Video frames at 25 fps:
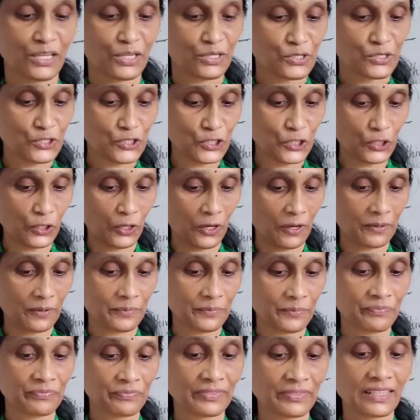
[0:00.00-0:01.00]
So,
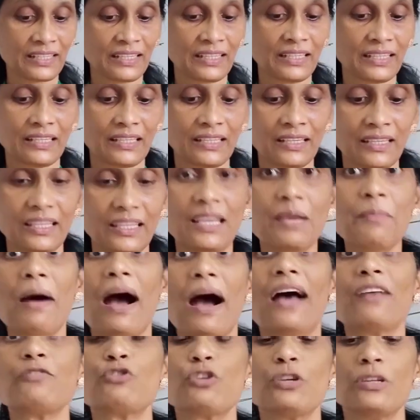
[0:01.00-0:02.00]

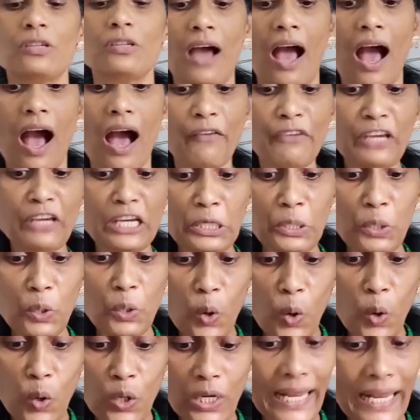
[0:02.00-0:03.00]
imagine having
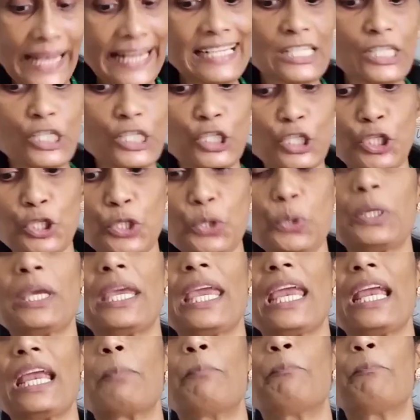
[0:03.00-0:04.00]
no legs to
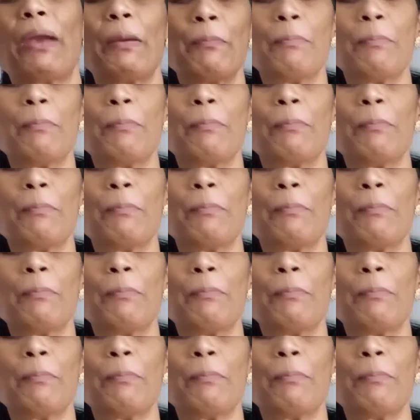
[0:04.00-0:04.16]
kick